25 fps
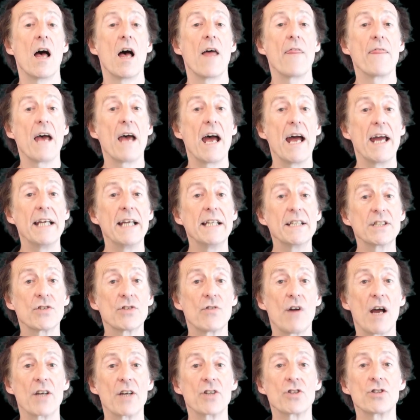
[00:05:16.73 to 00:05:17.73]
and their
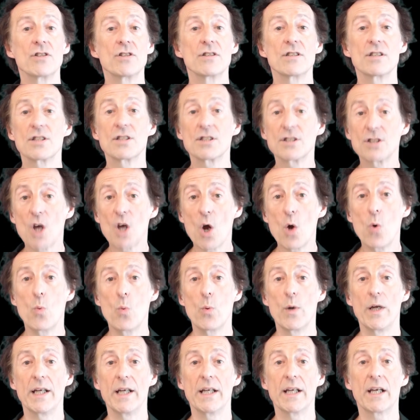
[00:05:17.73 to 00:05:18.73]
interactions are so
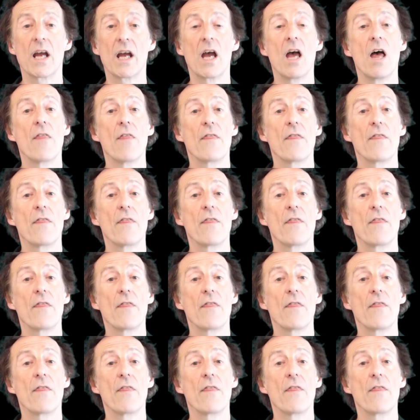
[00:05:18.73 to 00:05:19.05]
weak